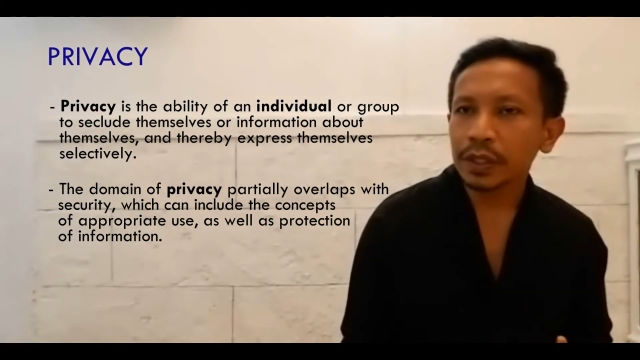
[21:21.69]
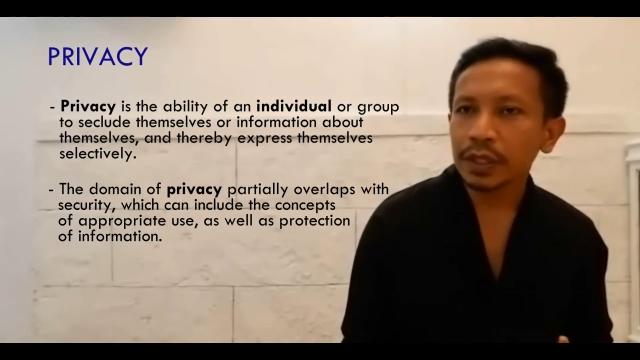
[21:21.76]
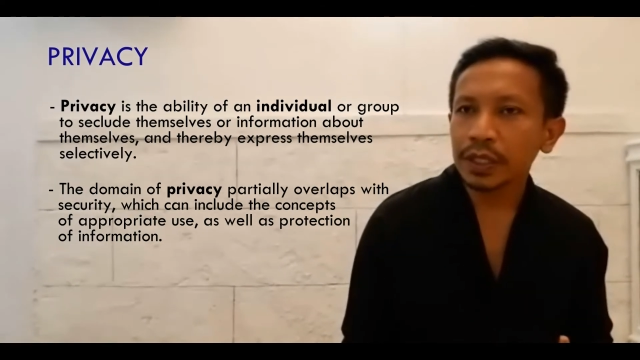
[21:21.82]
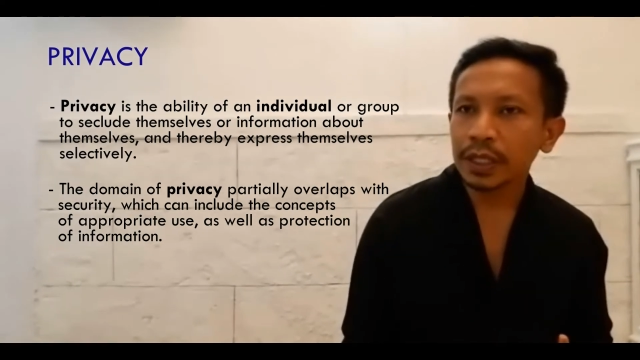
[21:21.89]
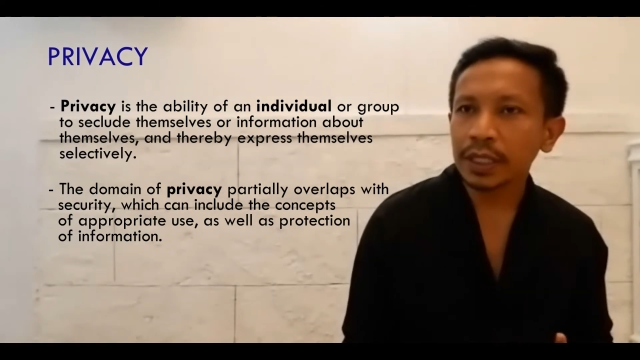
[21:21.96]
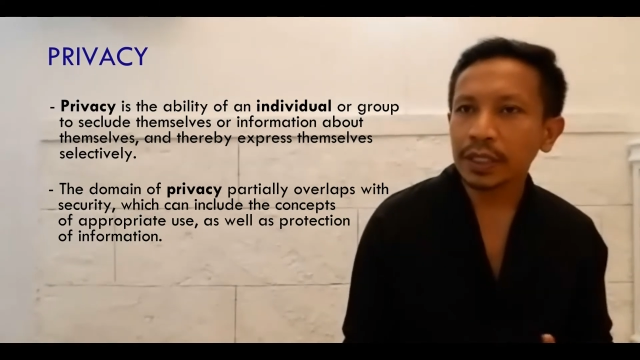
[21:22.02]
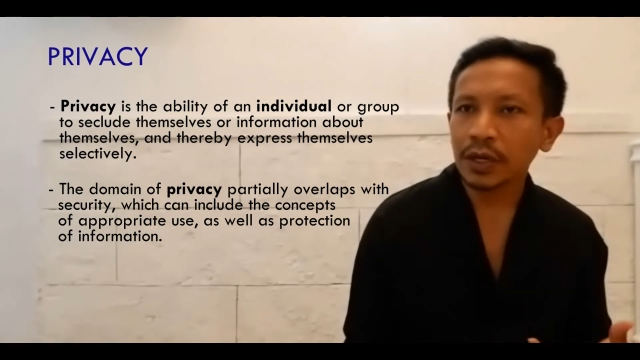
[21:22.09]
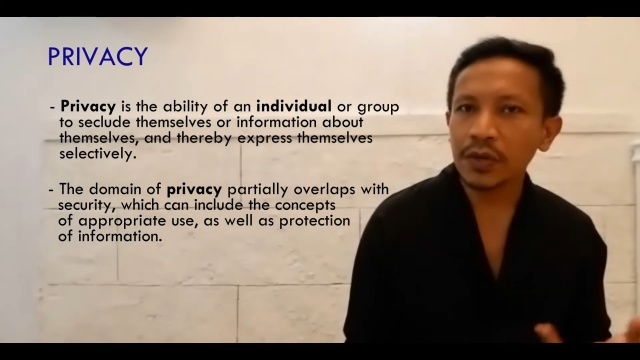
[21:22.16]

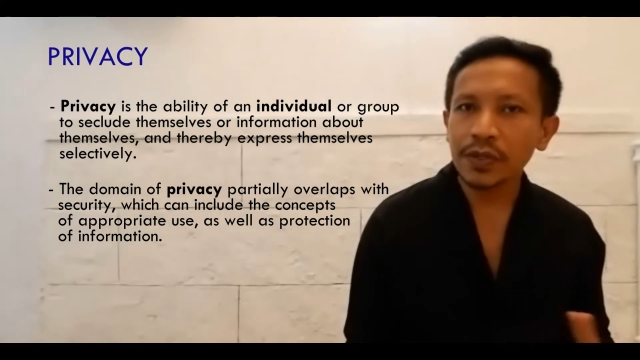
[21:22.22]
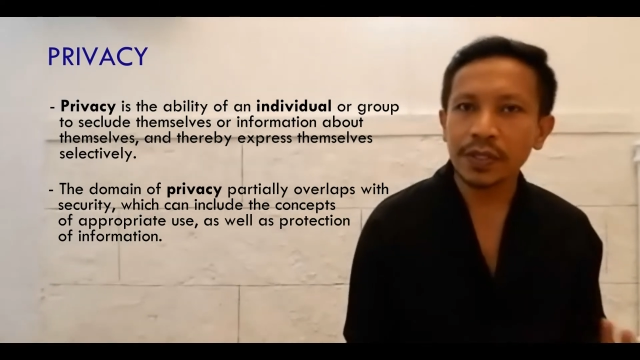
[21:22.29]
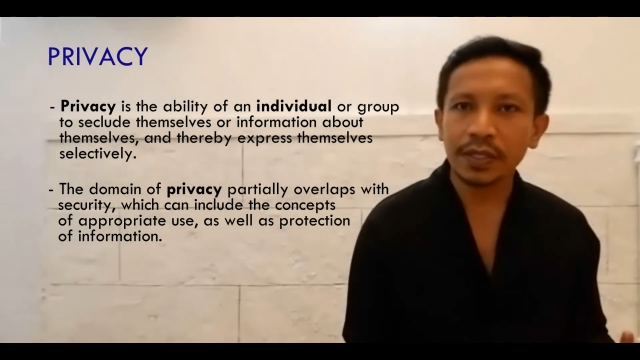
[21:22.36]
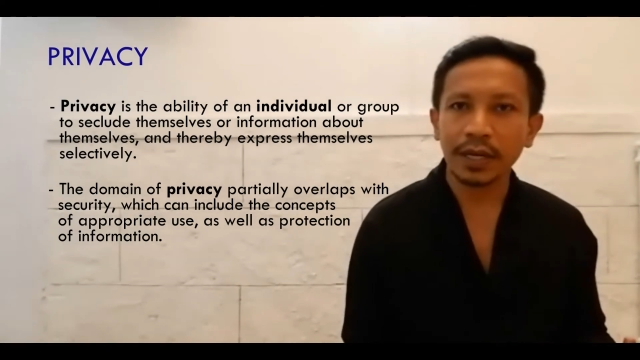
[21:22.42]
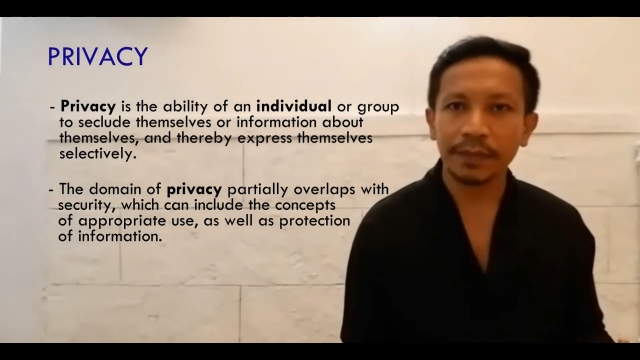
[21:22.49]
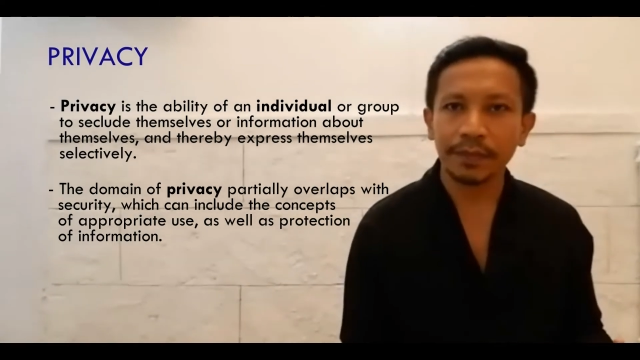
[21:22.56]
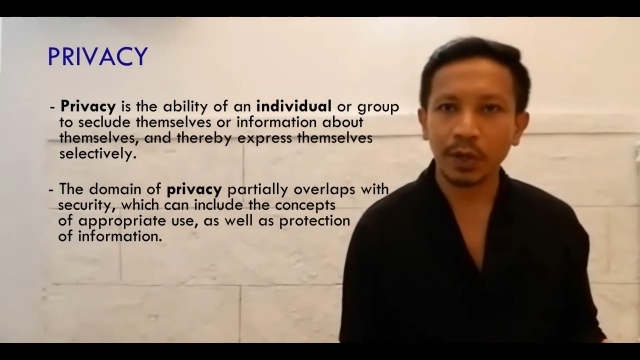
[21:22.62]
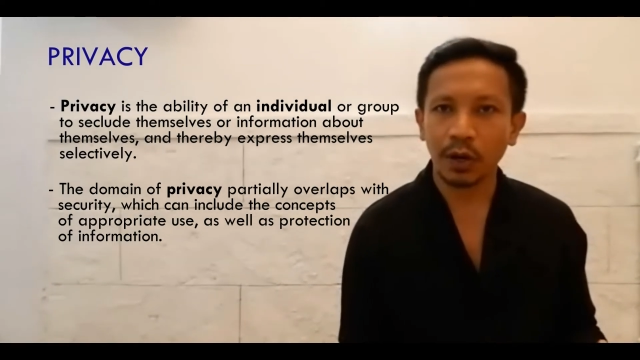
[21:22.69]
the
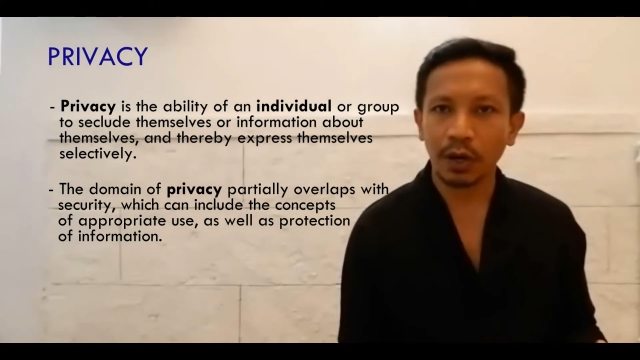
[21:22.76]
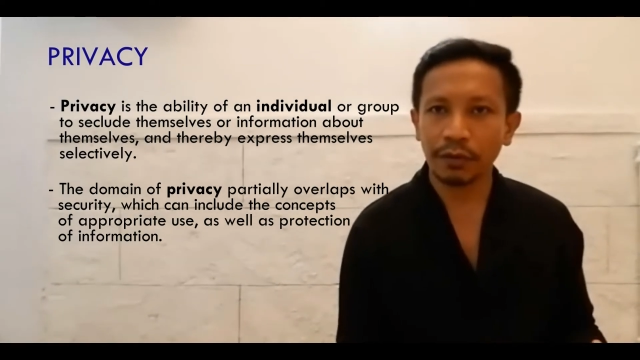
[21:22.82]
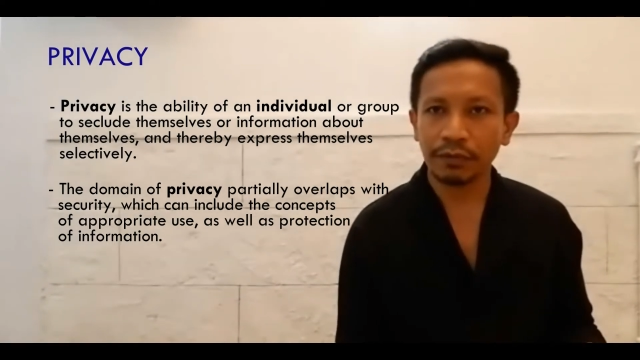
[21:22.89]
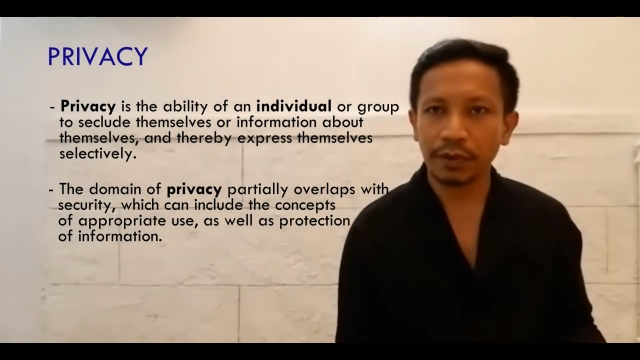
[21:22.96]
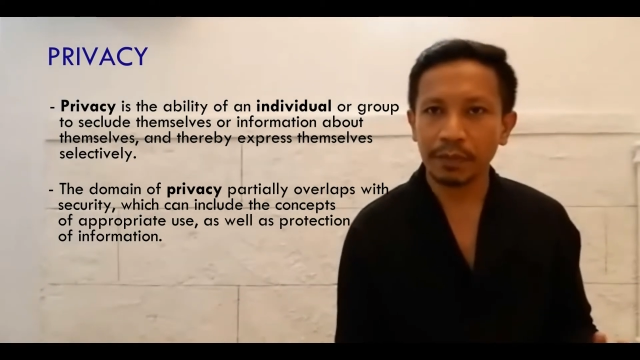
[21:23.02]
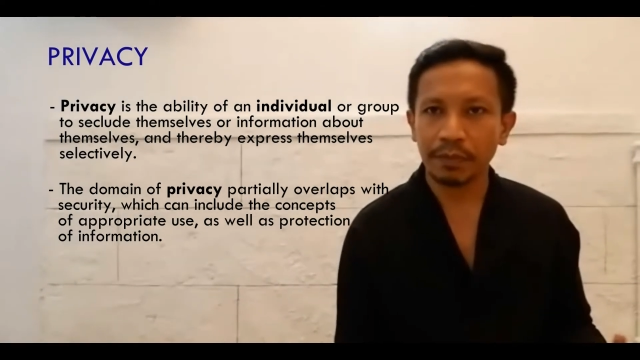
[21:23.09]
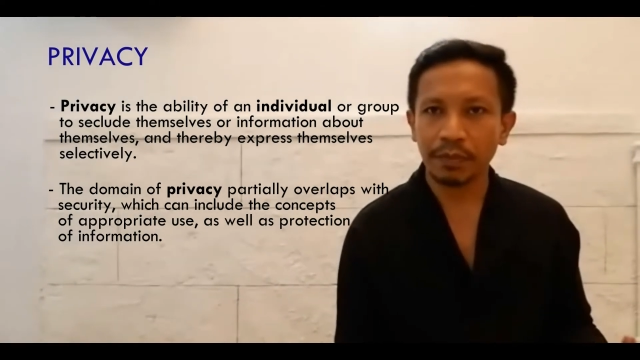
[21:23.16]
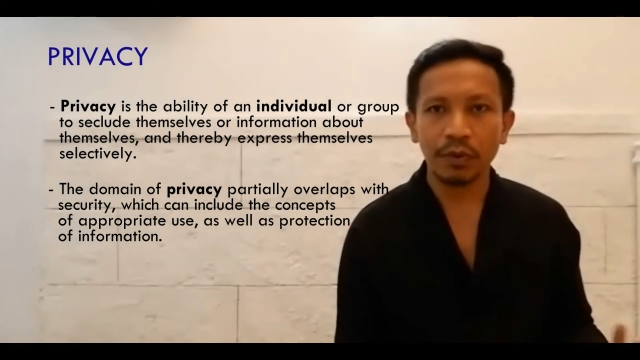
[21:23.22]
concept of